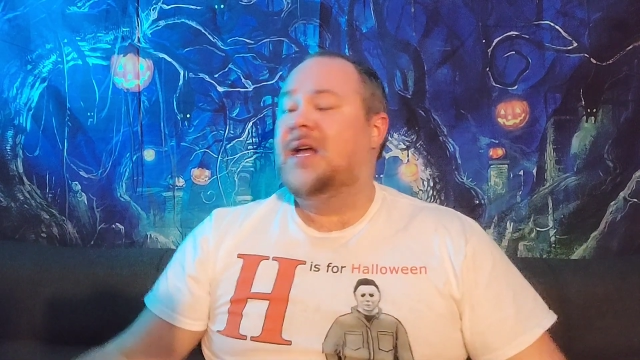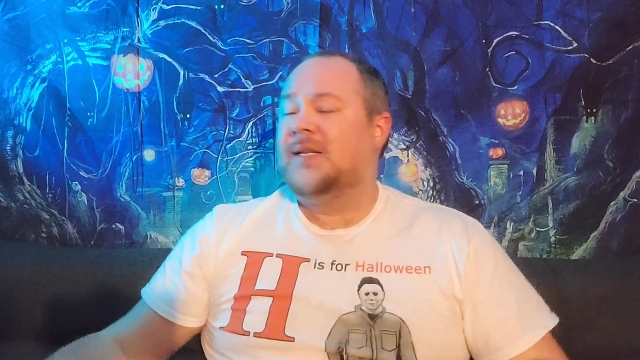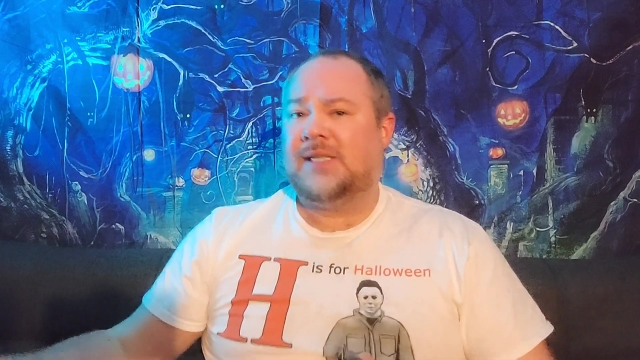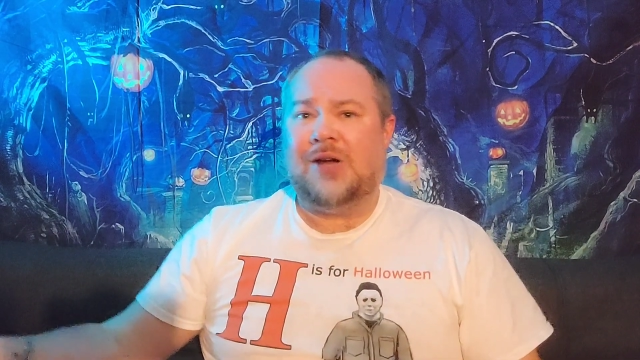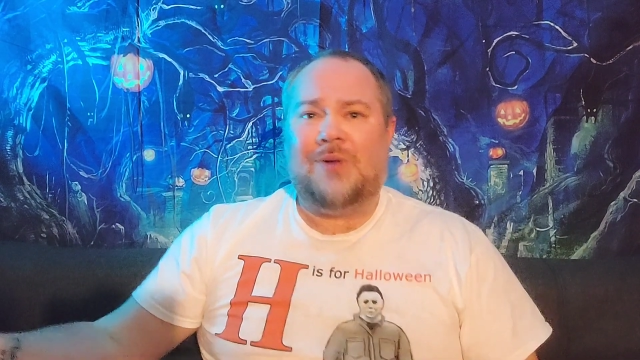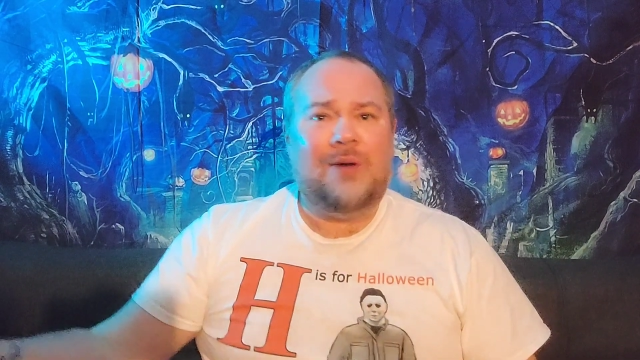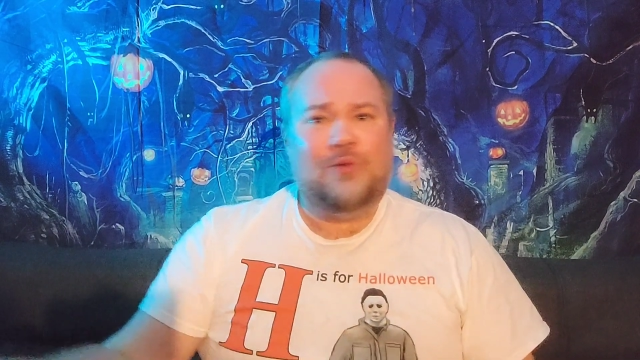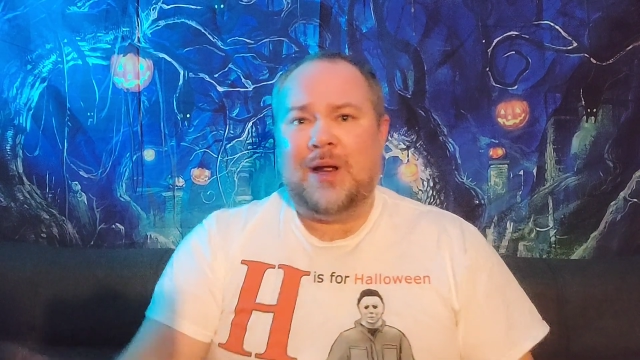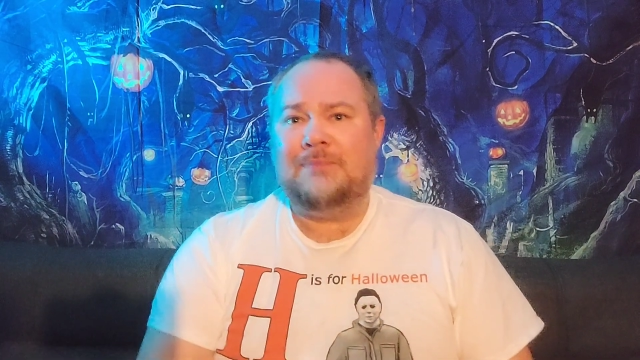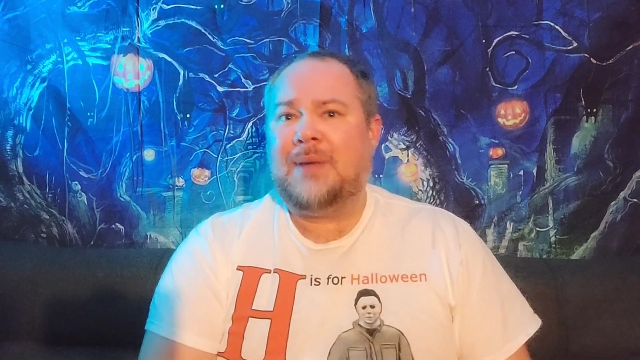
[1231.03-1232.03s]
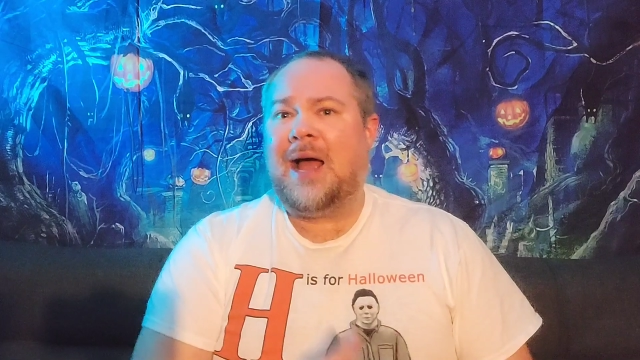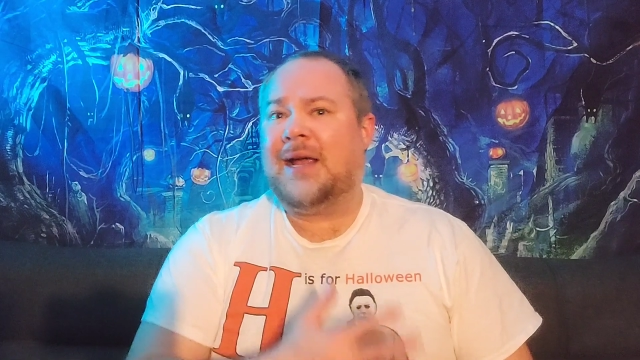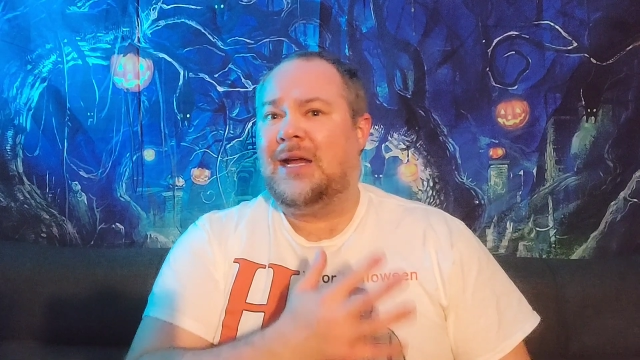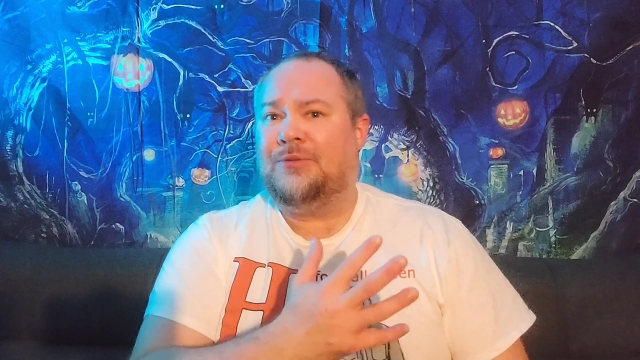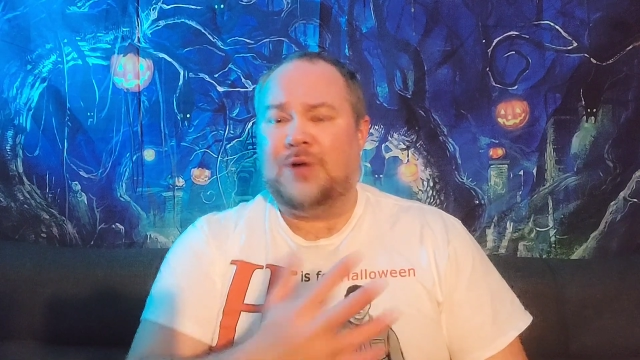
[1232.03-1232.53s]
So I went back
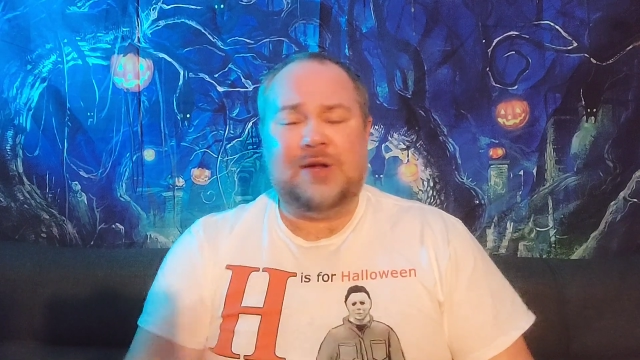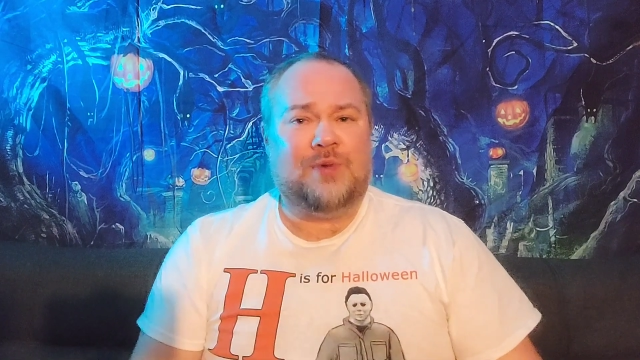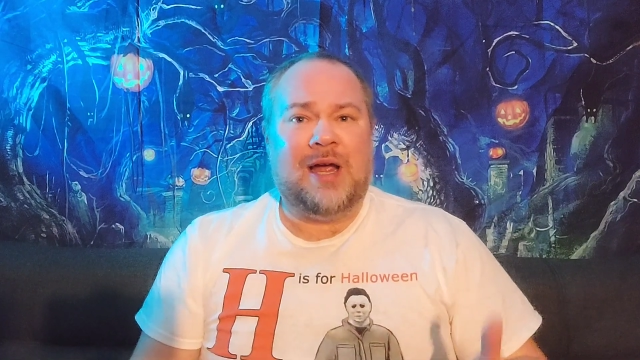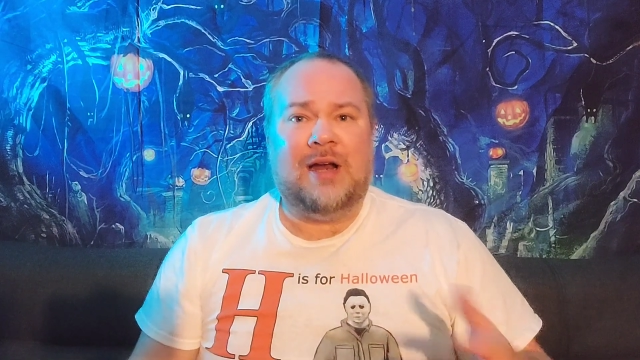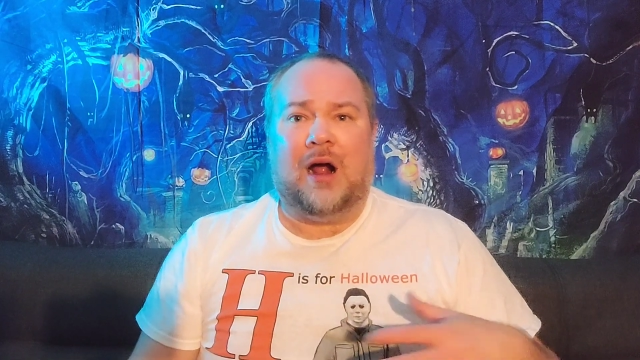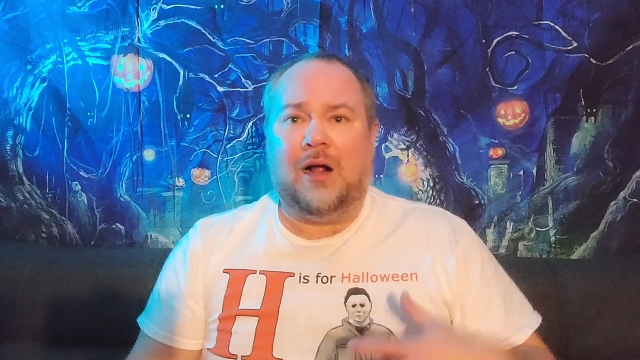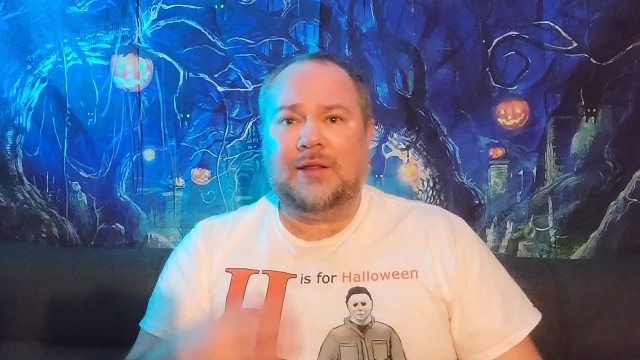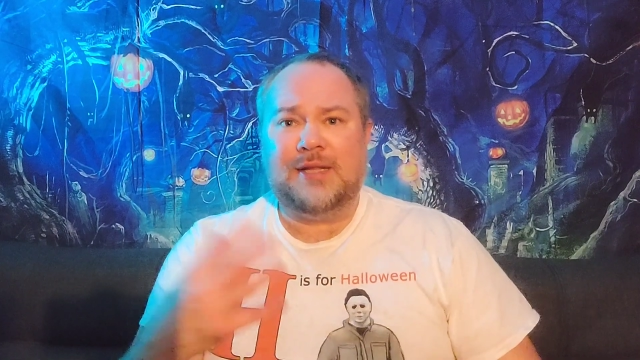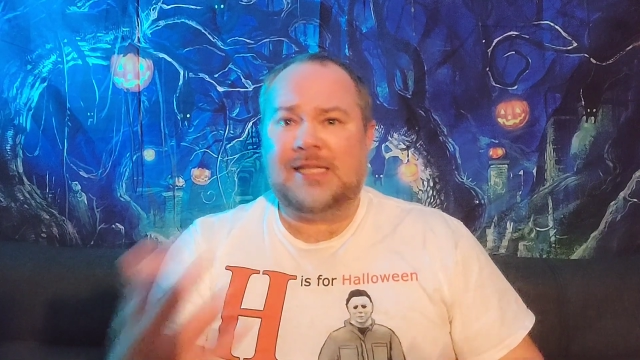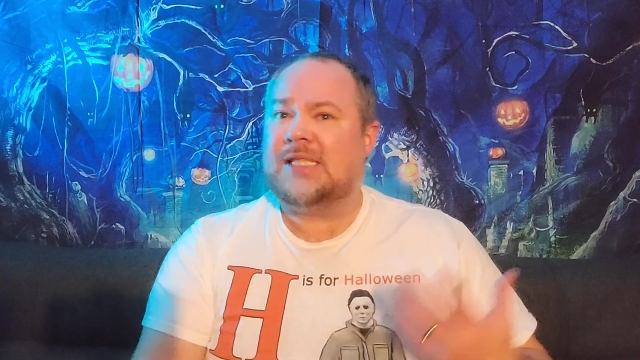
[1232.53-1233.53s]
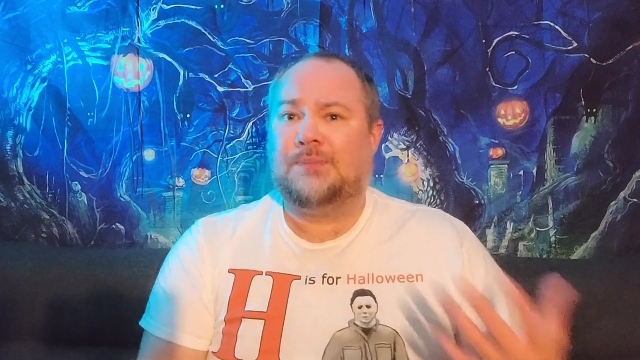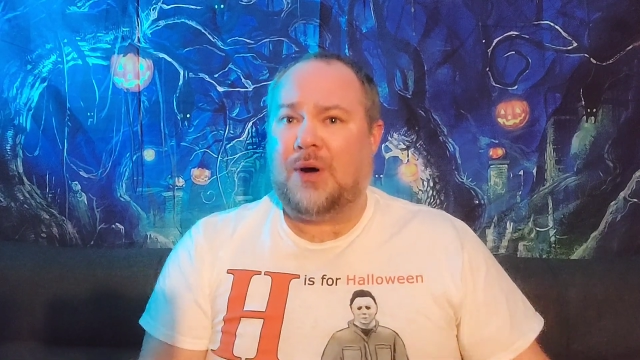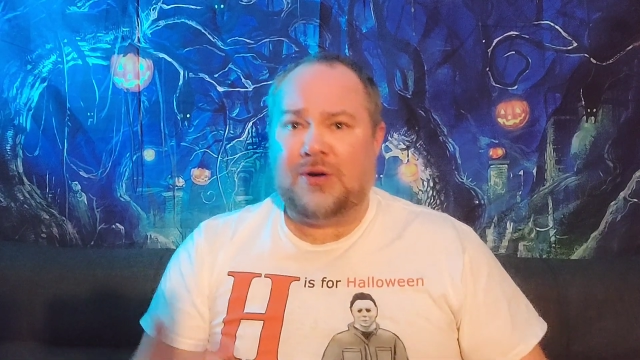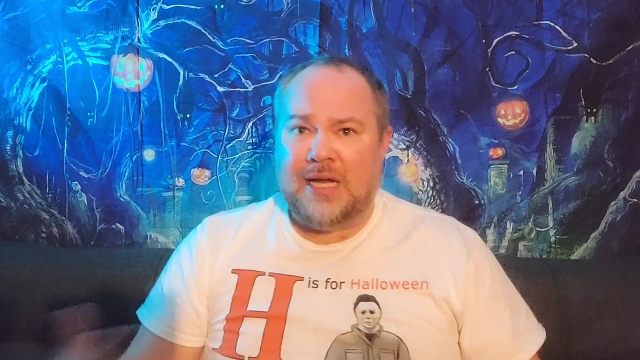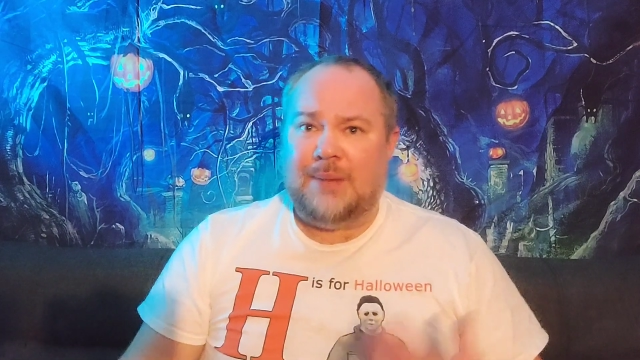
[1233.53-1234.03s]
and reread all of the
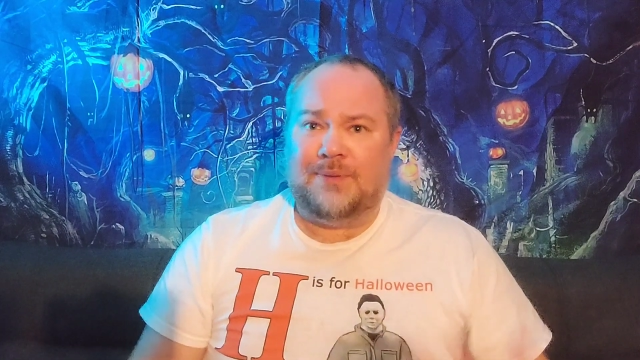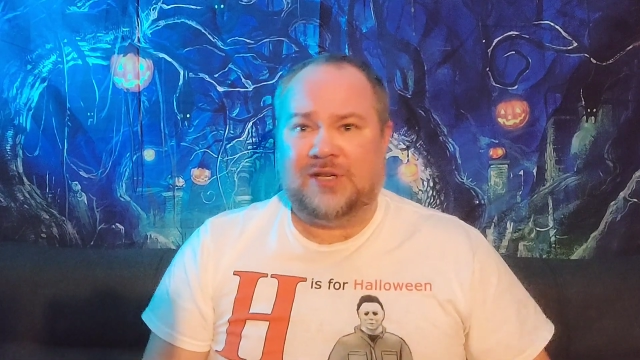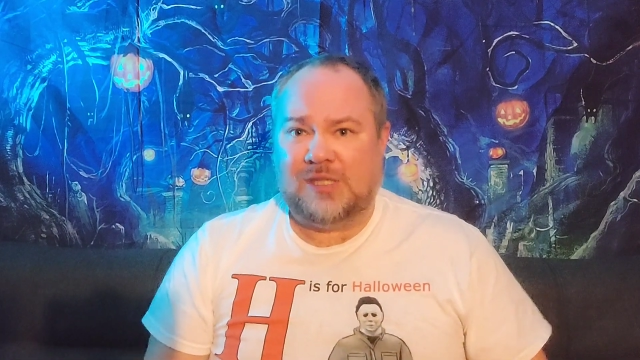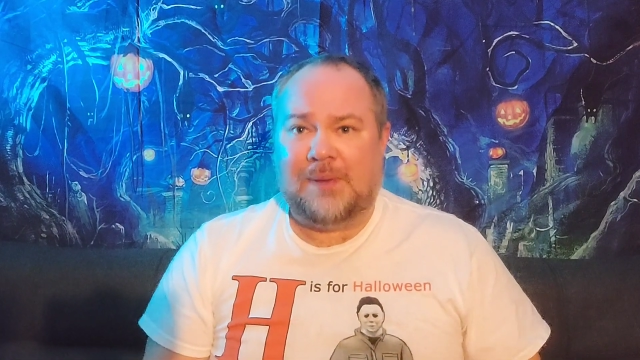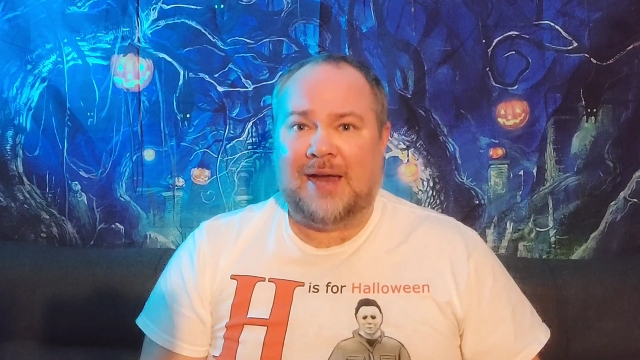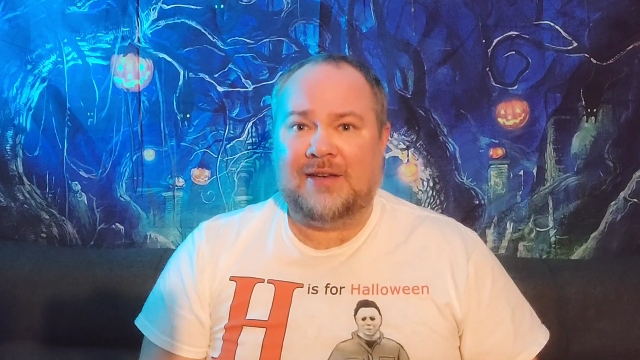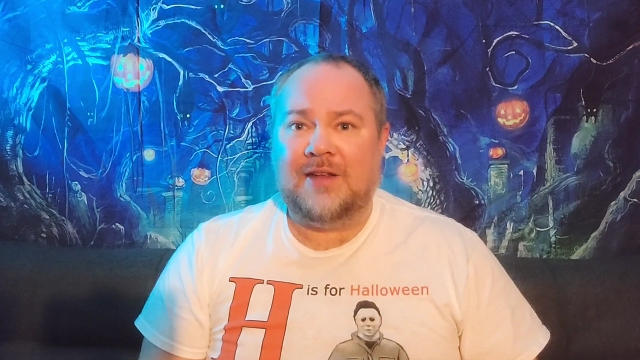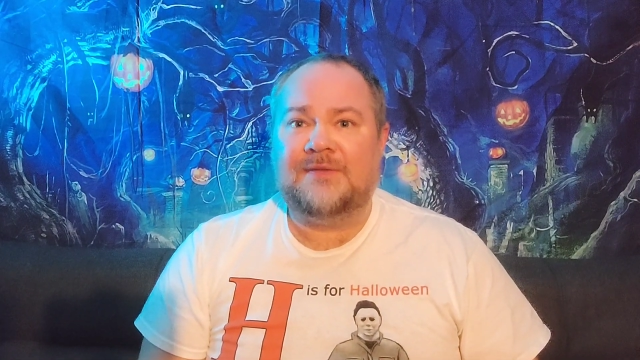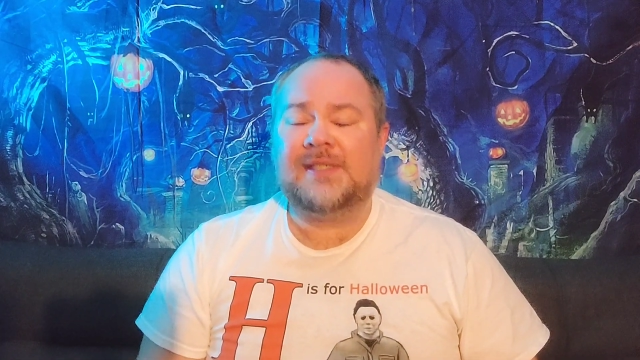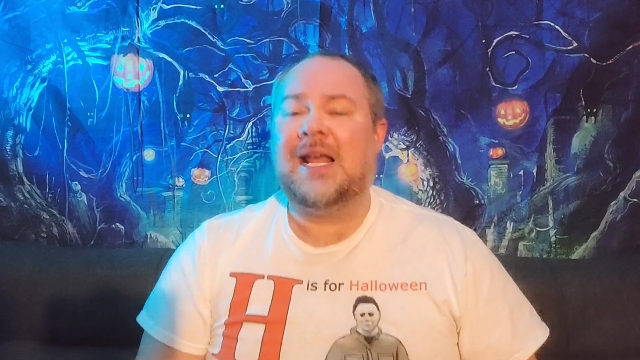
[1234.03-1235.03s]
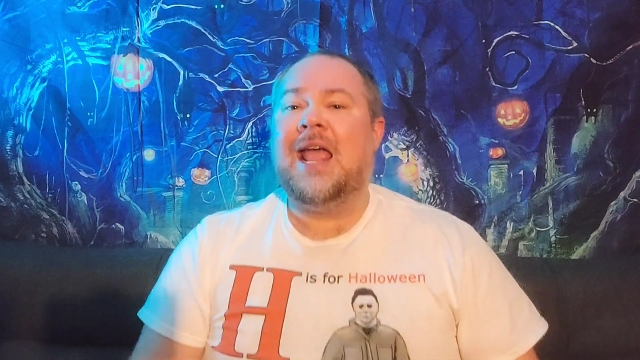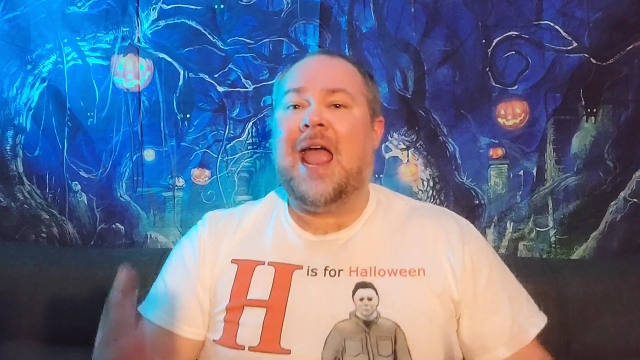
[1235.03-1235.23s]
Sparky perspectives,